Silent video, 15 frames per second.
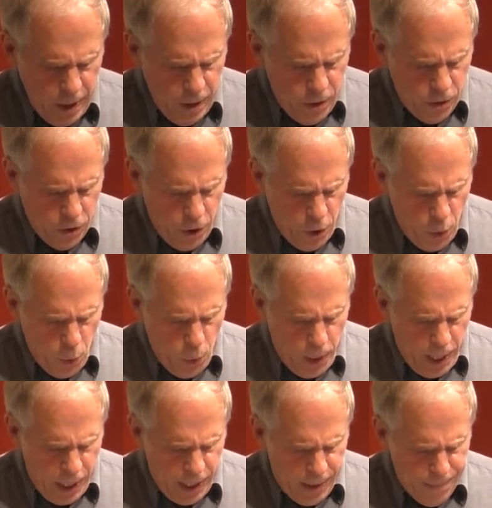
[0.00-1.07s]
So
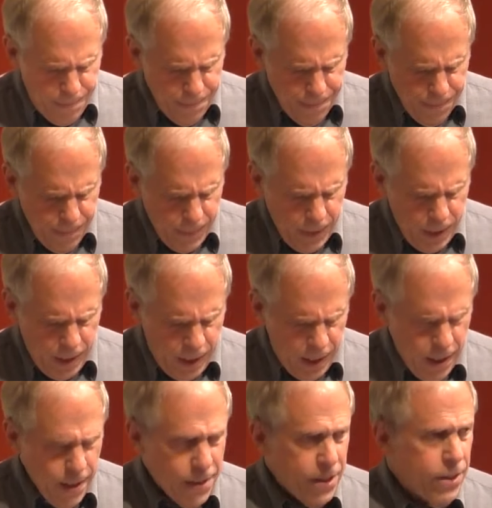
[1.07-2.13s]

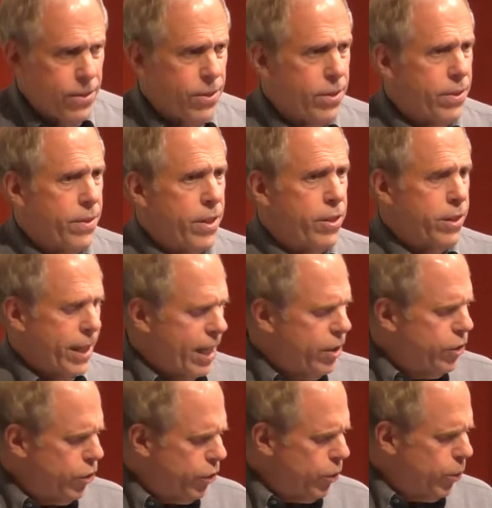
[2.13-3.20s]
this
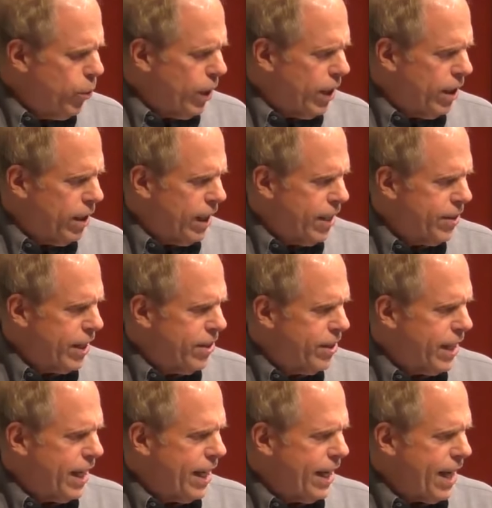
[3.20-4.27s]
led to, as I
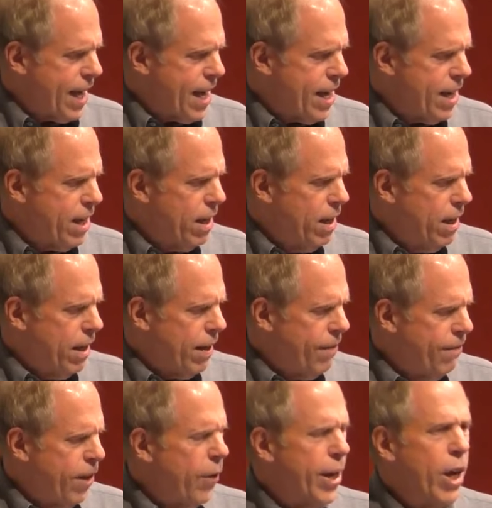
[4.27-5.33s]
say, a
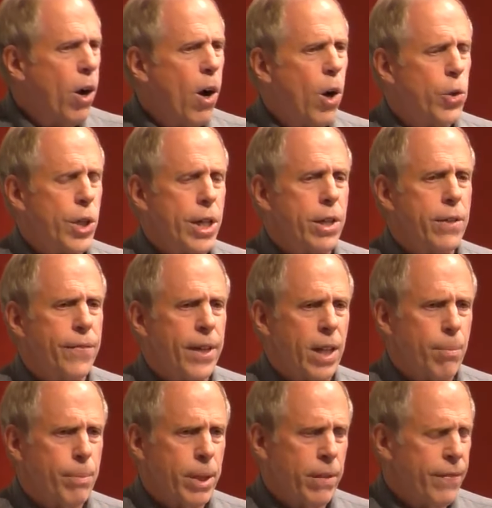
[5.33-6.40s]
very halting
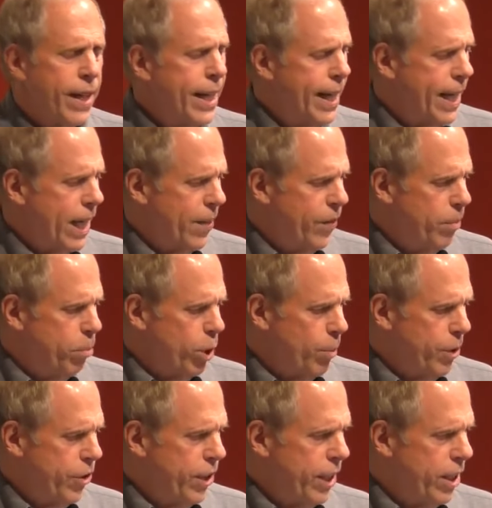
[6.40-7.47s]
development of any kind of
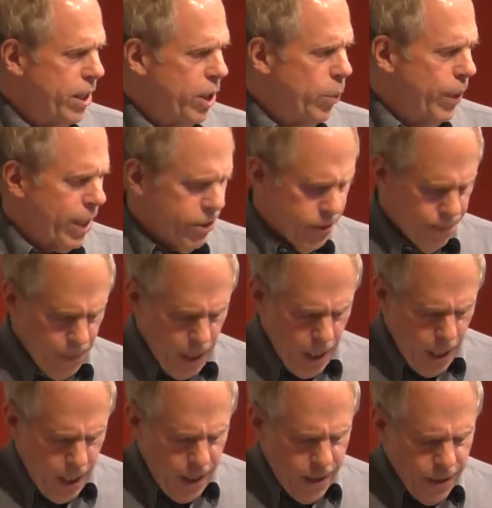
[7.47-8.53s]
diplomacy in the U.S.
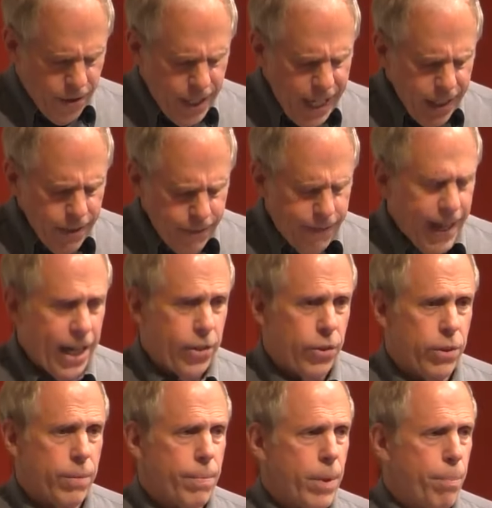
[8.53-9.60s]
The second
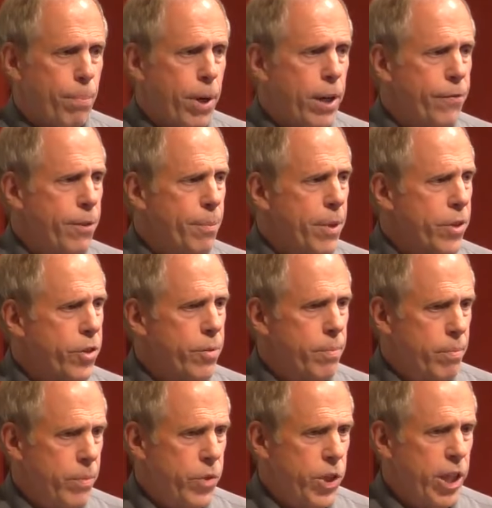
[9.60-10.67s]
factor, apart from this
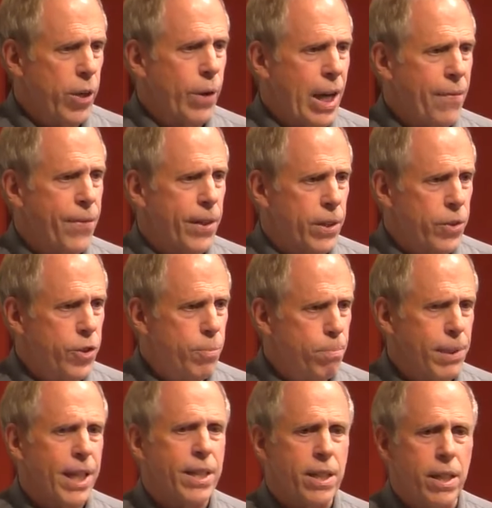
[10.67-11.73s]
geographical
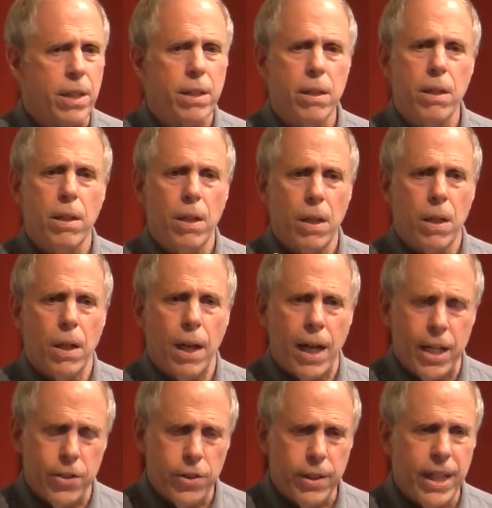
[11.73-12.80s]
splendid
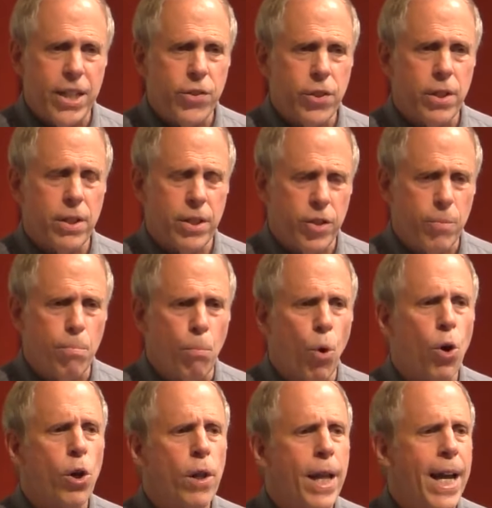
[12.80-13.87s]
isolation and this
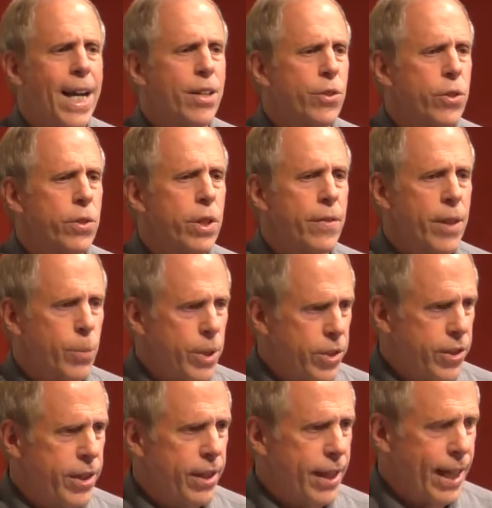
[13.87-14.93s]
moral hazard that we
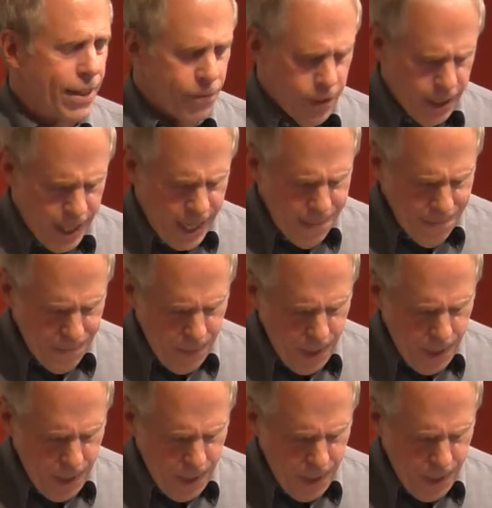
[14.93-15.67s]
still have today,